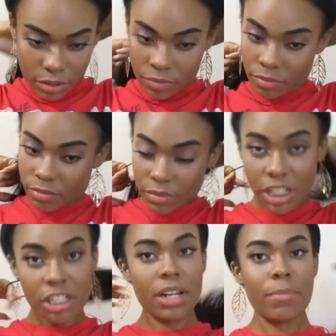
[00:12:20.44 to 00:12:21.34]

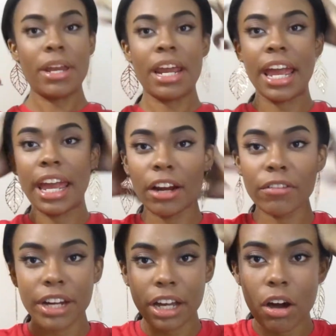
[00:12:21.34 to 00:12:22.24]
This should have been an
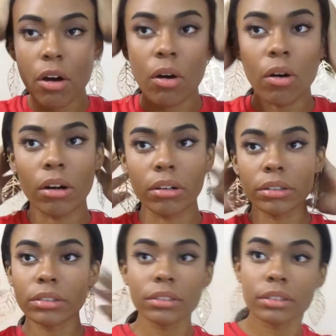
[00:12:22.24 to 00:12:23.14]
earring haul.